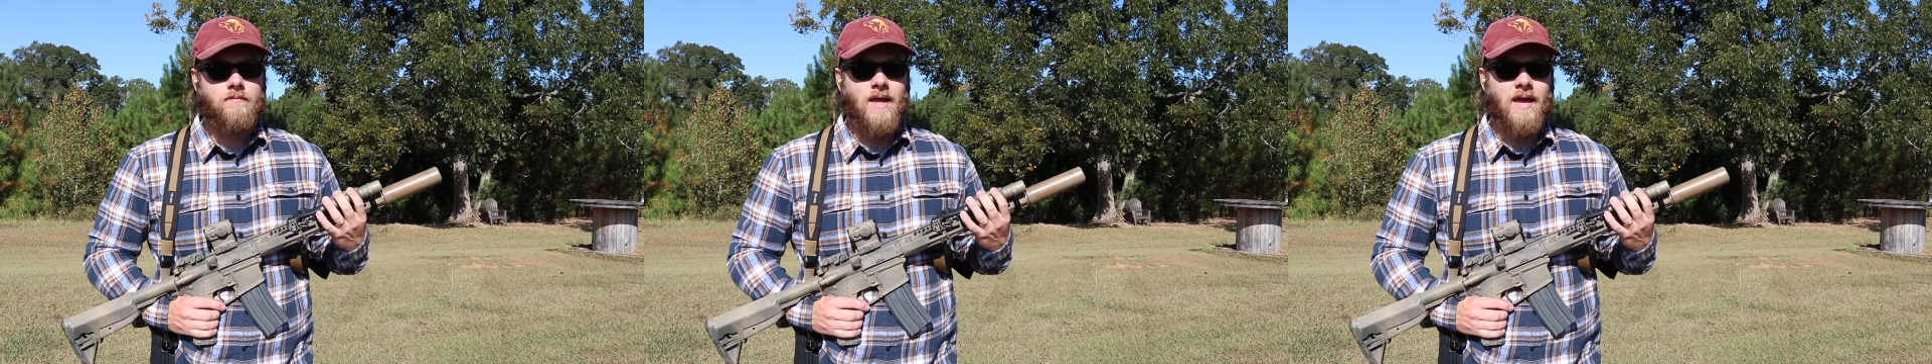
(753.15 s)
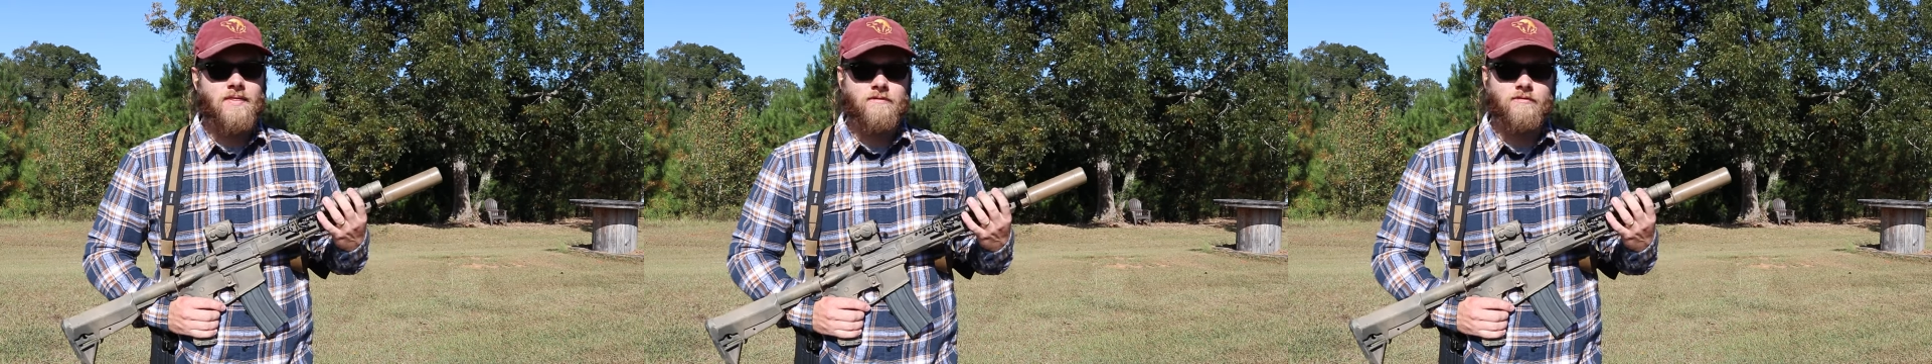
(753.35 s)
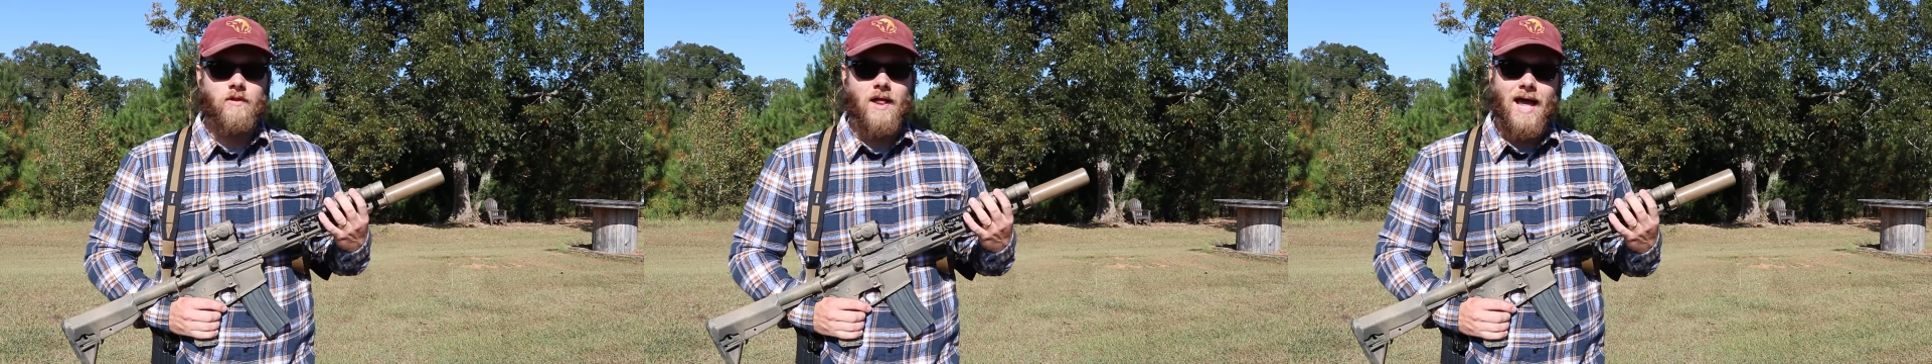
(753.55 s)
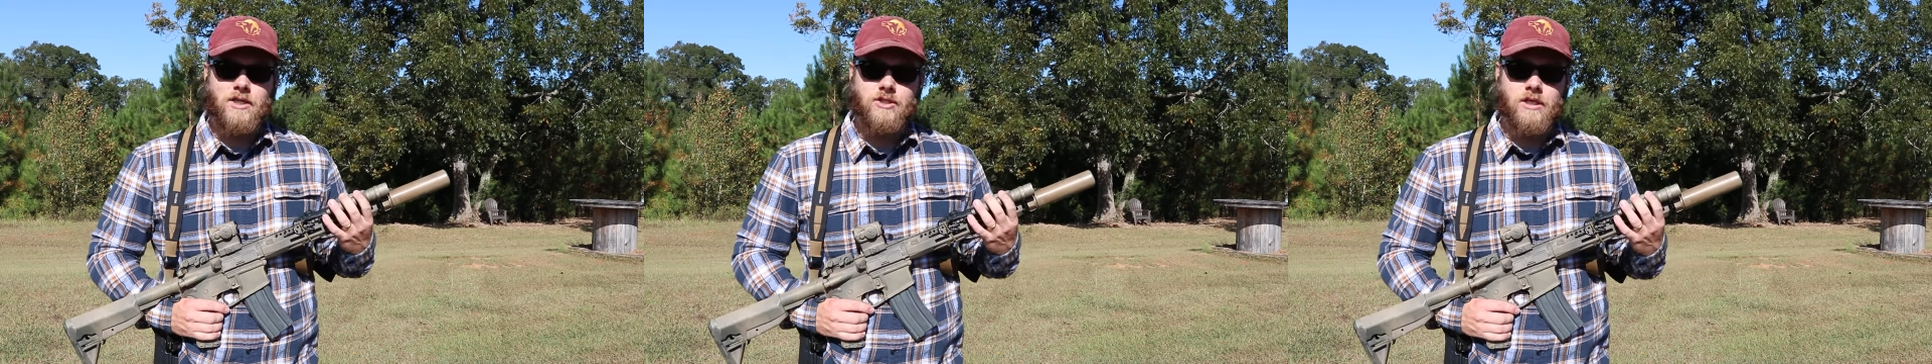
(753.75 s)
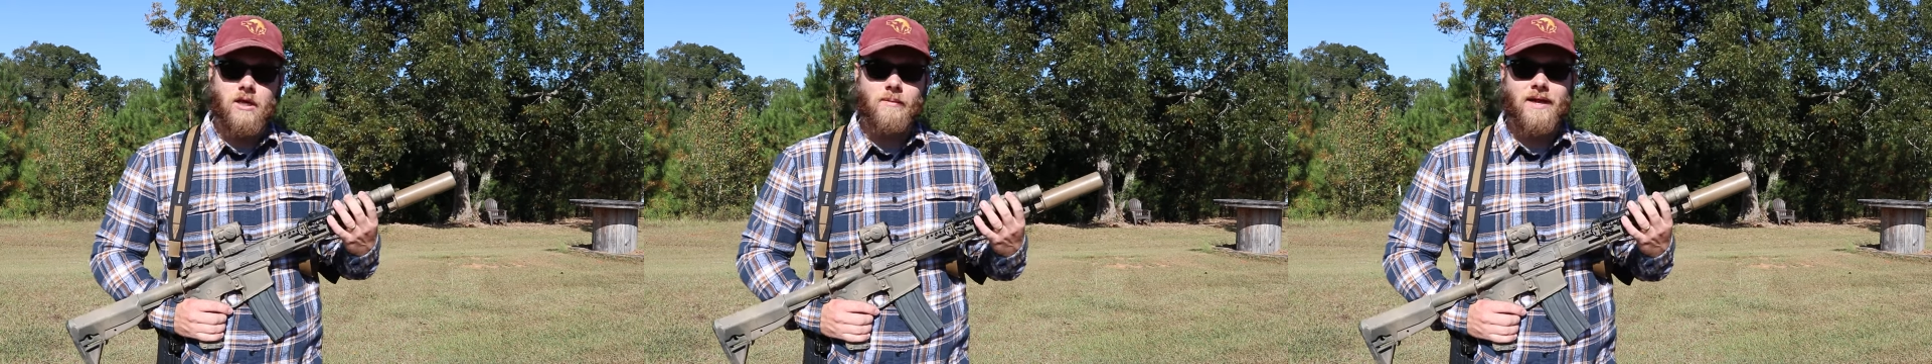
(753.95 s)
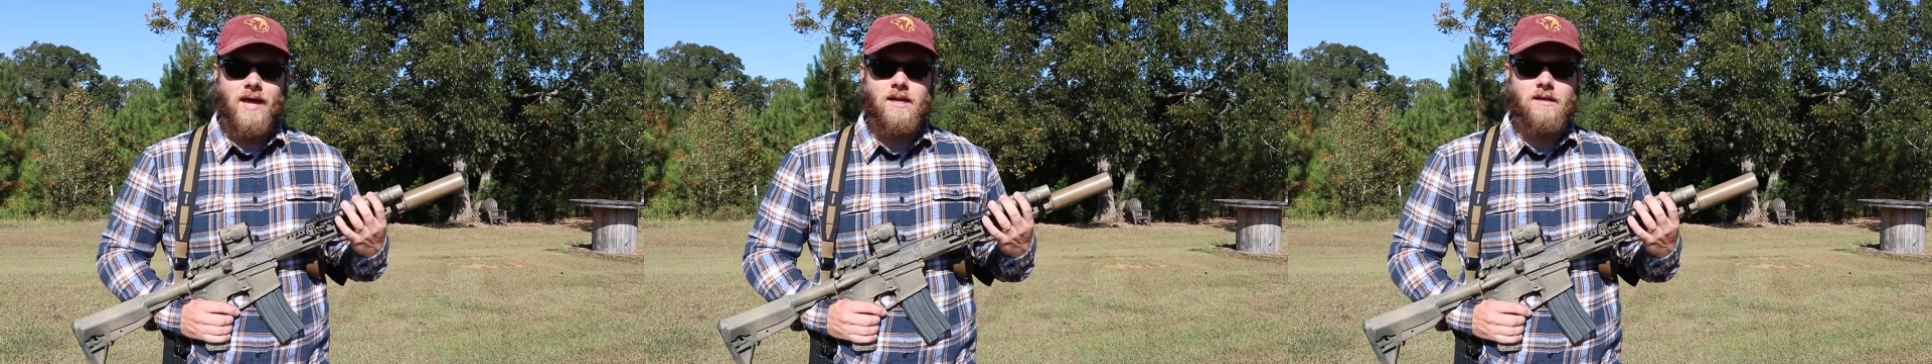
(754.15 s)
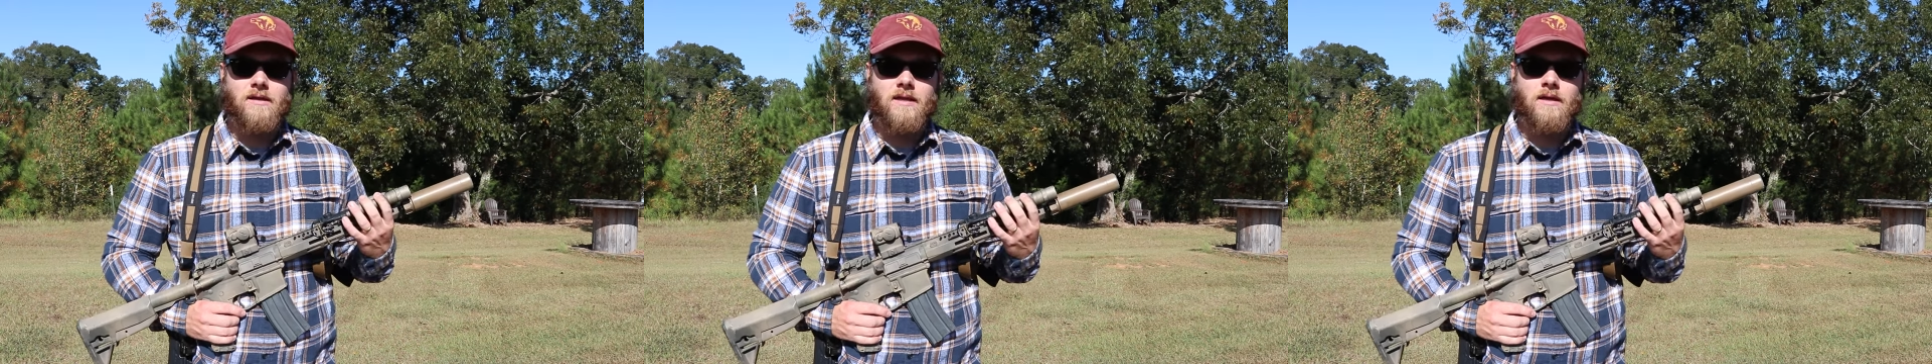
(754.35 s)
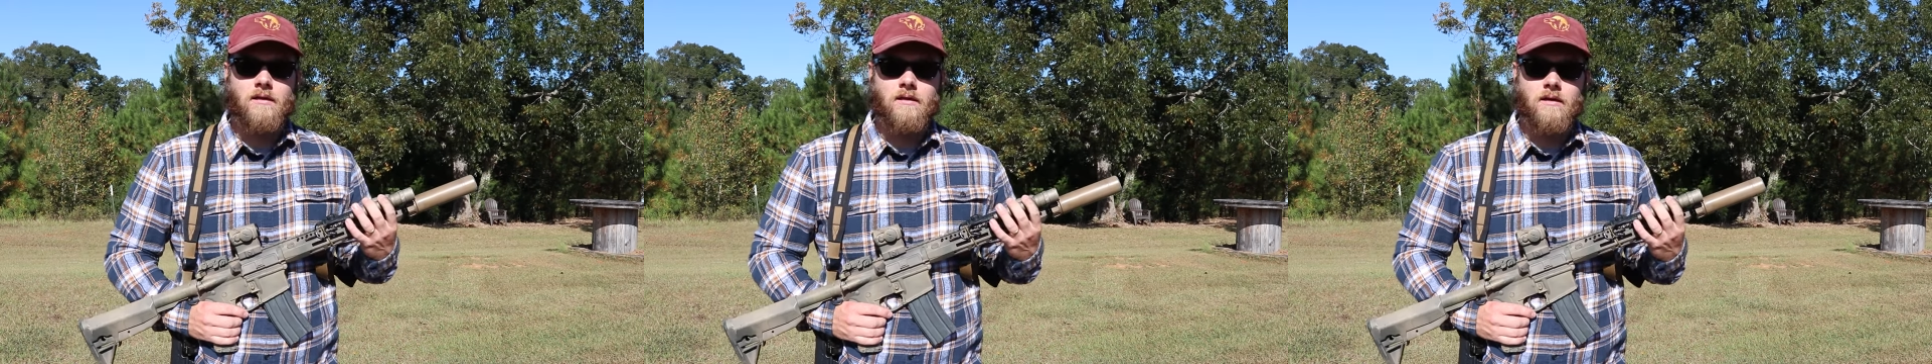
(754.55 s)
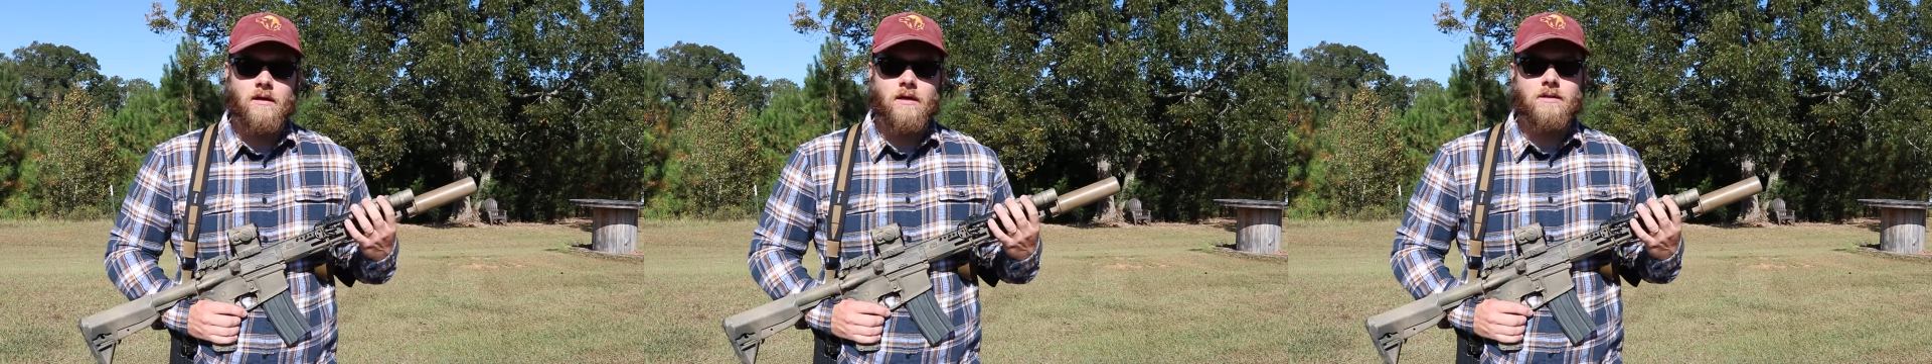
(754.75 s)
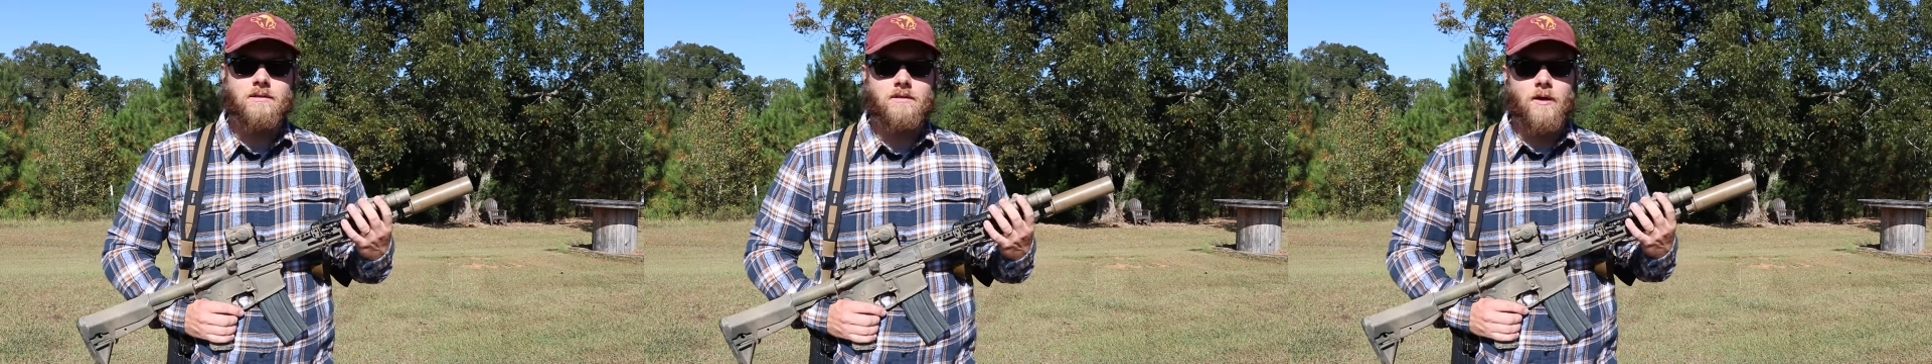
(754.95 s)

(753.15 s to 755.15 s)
and the flash coming out of the end of the gun.